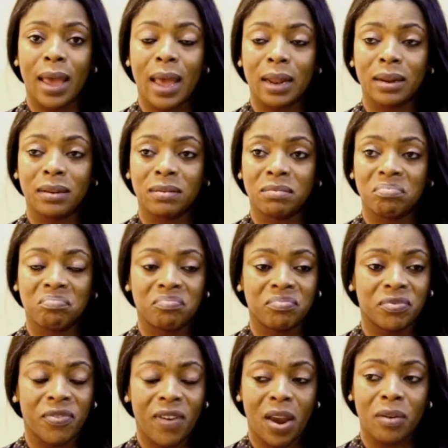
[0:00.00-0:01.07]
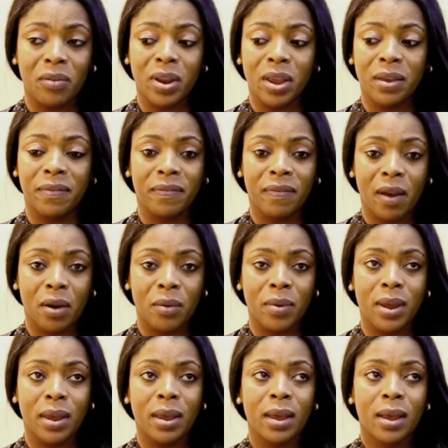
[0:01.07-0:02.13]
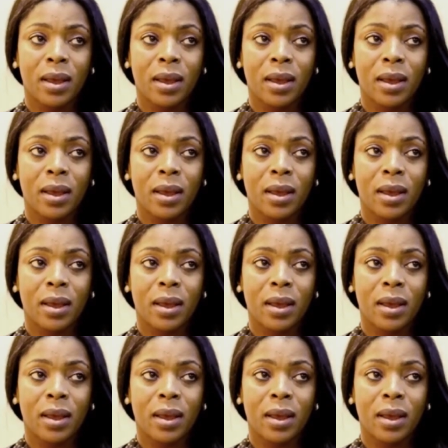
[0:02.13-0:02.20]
and very, very,